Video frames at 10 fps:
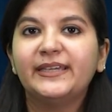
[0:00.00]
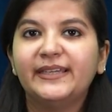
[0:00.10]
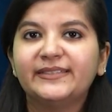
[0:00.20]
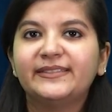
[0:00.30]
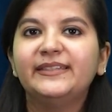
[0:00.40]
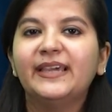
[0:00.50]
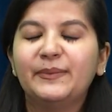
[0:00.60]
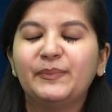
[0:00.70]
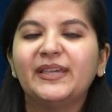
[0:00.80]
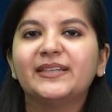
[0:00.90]
E S C
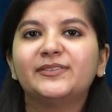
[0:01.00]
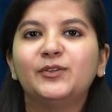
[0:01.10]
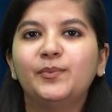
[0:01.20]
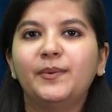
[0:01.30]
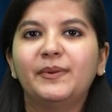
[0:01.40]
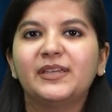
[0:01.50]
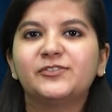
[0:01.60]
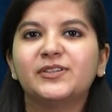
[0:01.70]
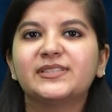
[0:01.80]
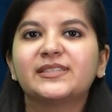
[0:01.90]
and P S U
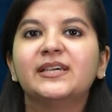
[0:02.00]
preparations.